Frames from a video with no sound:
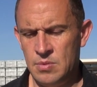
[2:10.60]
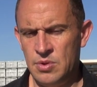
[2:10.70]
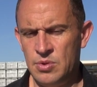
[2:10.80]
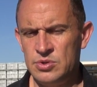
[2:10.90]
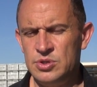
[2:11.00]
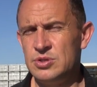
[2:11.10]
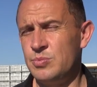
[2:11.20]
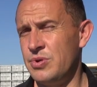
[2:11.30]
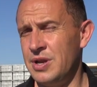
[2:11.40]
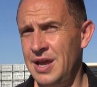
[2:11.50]
We thought she was a
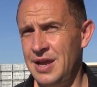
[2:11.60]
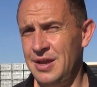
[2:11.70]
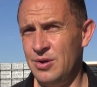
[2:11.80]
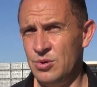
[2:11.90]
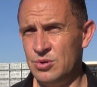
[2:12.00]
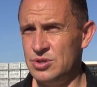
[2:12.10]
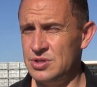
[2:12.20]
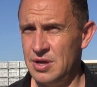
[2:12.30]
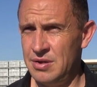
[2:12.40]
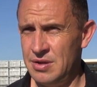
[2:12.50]
pretty handy horse,
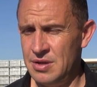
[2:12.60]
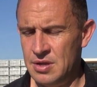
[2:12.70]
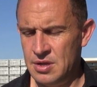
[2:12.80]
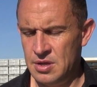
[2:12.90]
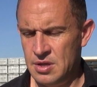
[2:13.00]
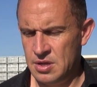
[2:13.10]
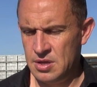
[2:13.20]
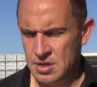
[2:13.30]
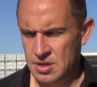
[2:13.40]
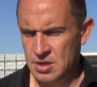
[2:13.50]
so
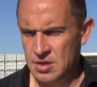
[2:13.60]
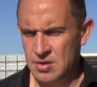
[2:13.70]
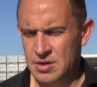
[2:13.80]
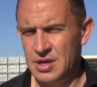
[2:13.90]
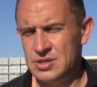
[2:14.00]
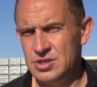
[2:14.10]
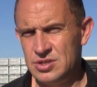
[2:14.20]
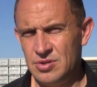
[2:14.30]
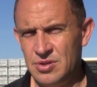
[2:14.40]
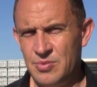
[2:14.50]
I guess
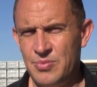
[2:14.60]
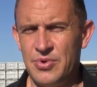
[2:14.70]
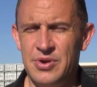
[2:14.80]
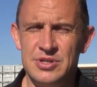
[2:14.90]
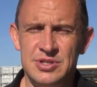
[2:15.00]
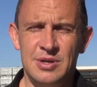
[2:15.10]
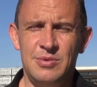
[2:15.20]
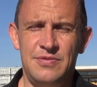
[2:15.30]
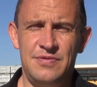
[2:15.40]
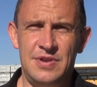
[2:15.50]
it's not the brightest thing
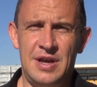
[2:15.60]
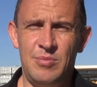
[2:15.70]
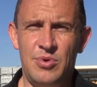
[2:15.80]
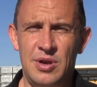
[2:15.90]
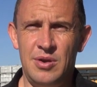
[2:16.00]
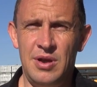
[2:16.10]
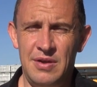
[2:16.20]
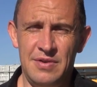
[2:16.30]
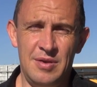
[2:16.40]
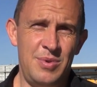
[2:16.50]
we've done by not
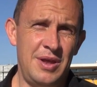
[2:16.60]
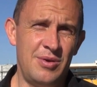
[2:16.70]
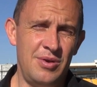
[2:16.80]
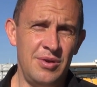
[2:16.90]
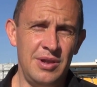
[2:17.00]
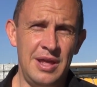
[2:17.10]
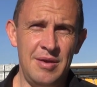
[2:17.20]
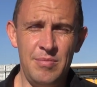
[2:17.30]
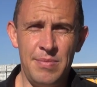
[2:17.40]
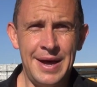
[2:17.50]
having a bet on her,
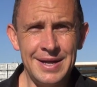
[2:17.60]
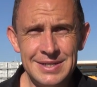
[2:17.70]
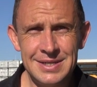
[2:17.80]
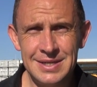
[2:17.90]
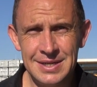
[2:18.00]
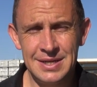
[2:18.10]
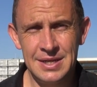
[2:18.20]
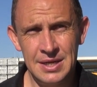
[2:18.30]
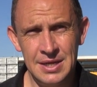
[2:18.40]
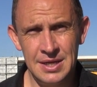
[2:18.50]
Liam, but
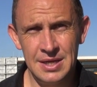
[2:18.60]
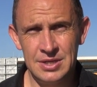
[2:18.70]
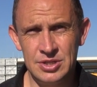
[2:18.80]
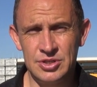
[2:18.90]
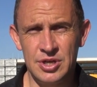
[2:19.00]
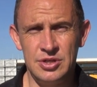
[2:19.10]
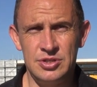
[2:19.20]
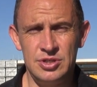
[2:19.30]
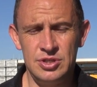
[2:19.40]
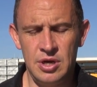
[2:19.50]
this goes
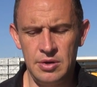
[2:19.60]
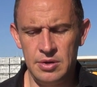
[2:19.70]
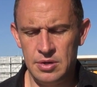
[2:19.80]
to show